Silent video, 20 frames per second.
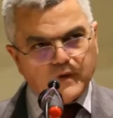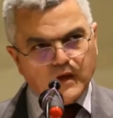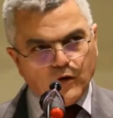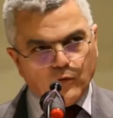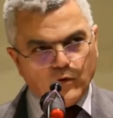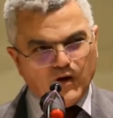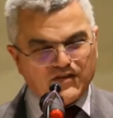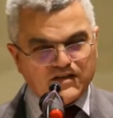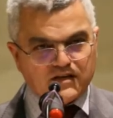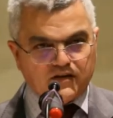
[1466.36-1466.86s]

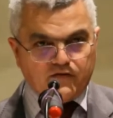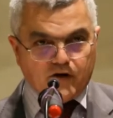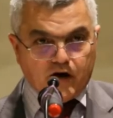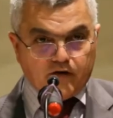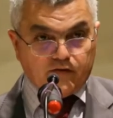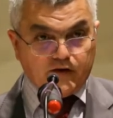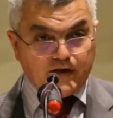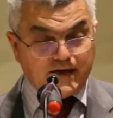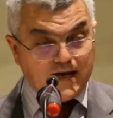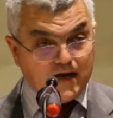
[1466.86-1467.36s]
We have
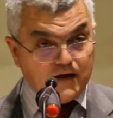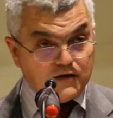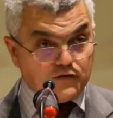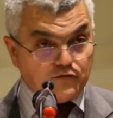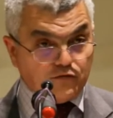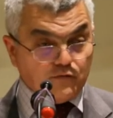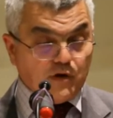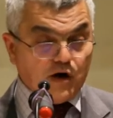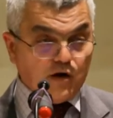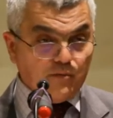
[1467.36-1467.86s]
survivor
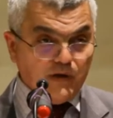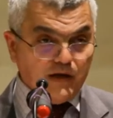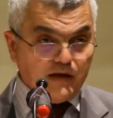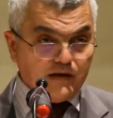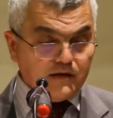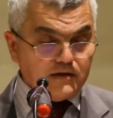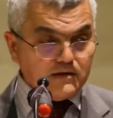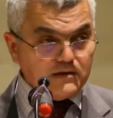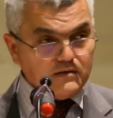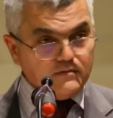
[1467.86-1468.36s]
accounts from
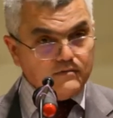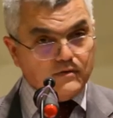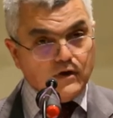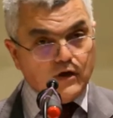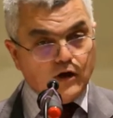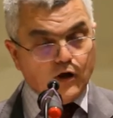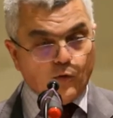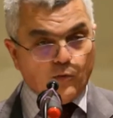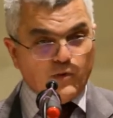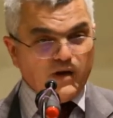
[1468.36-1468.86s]
Armenians,
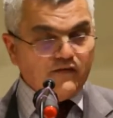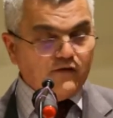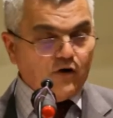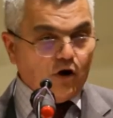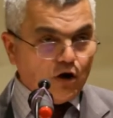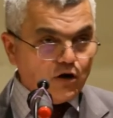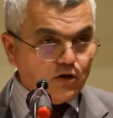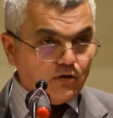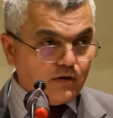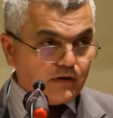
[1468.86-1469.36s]
we have
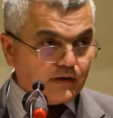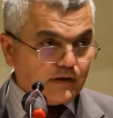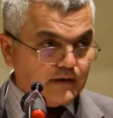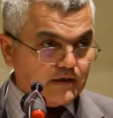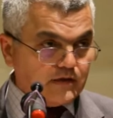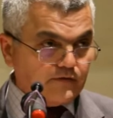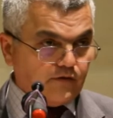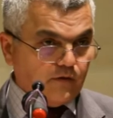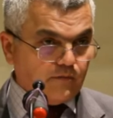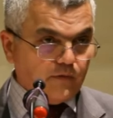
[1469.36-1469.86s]

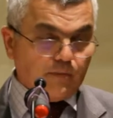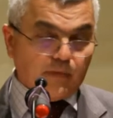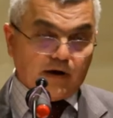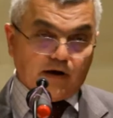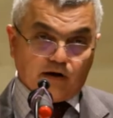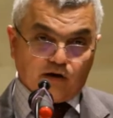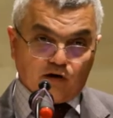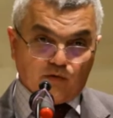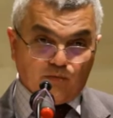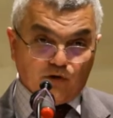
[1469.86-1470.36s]
onlookers from
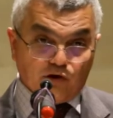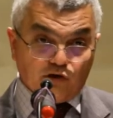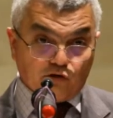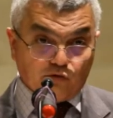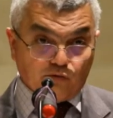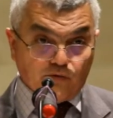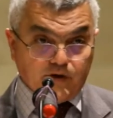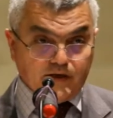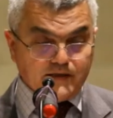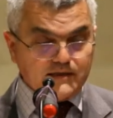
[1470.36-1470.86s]
American
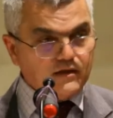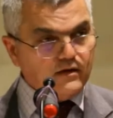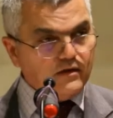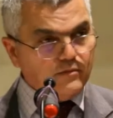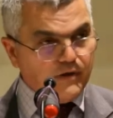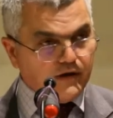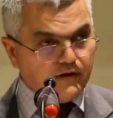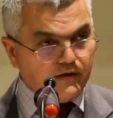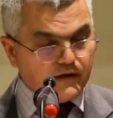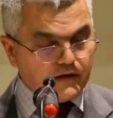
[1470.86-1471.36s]
missionaries and
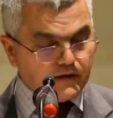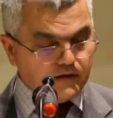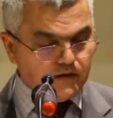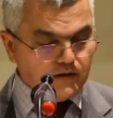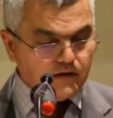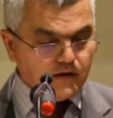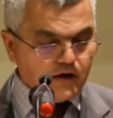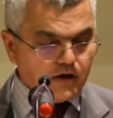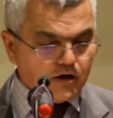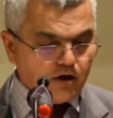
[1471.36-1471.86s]

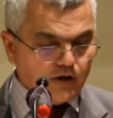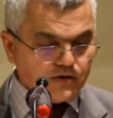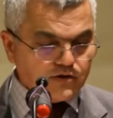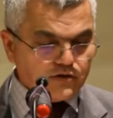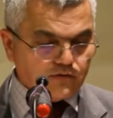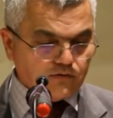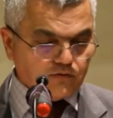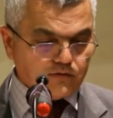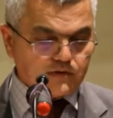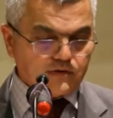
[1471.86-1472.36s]
American
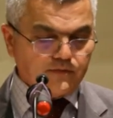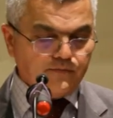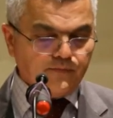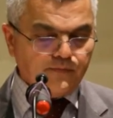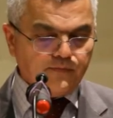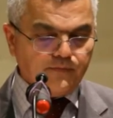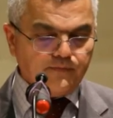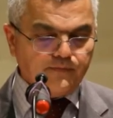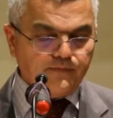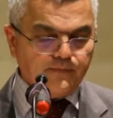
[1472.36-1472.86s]
consuls.
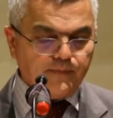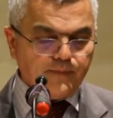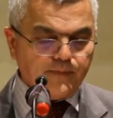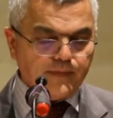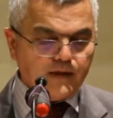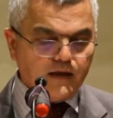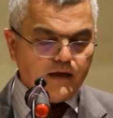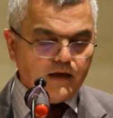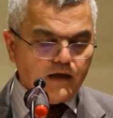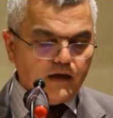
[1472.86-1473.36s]

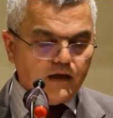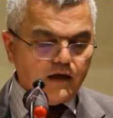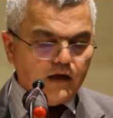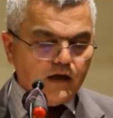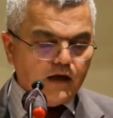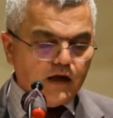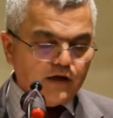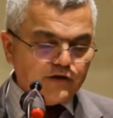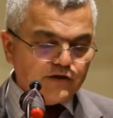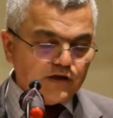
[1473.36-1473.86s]

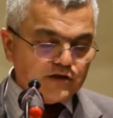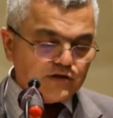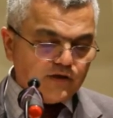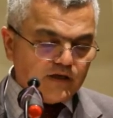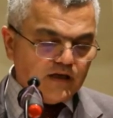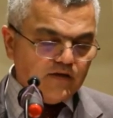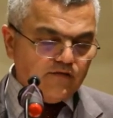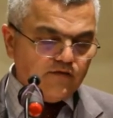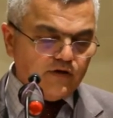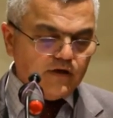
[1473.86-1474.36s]
And just to
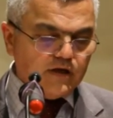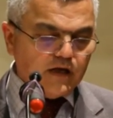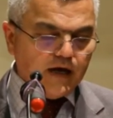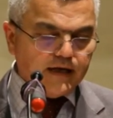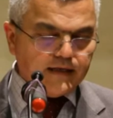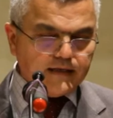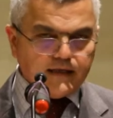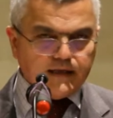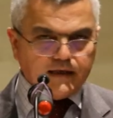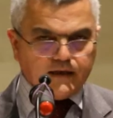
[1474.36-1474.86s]
give you an
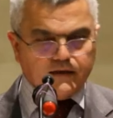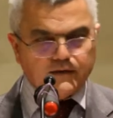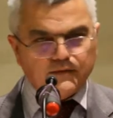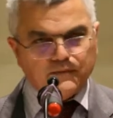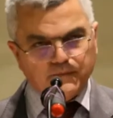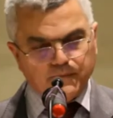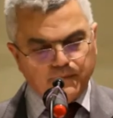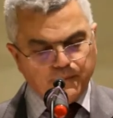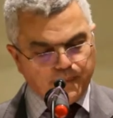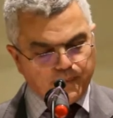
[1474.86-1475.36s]

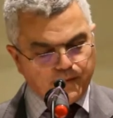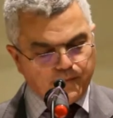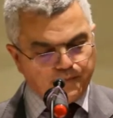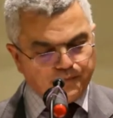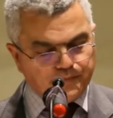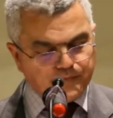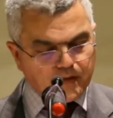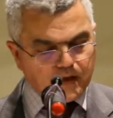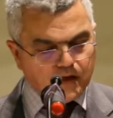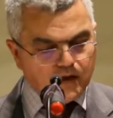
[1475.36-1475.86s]
idea
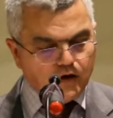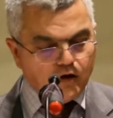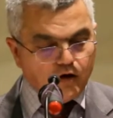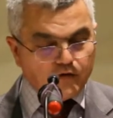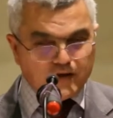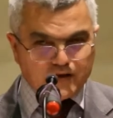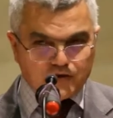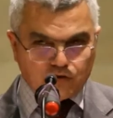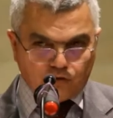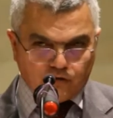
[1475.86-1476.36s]

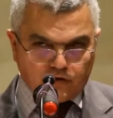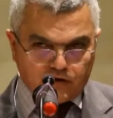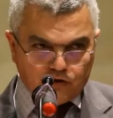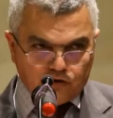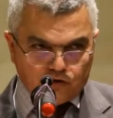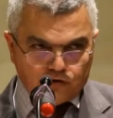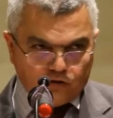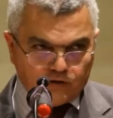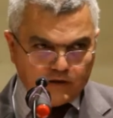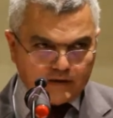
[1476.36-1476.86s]
of the sort of
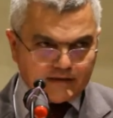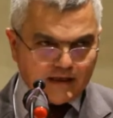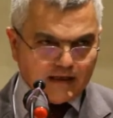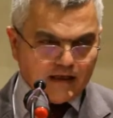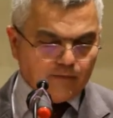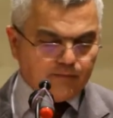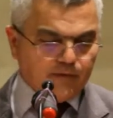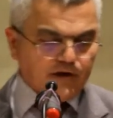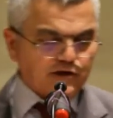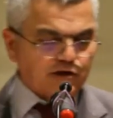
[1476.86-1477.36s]
control that
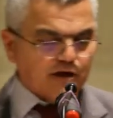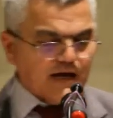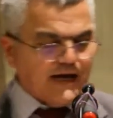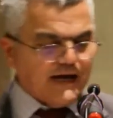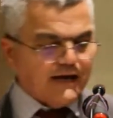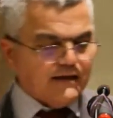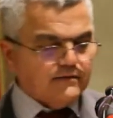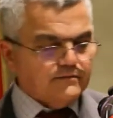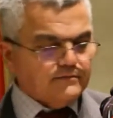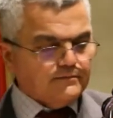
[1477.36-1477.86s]
Talat Pasha
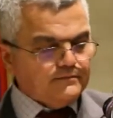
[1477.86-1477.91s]
had,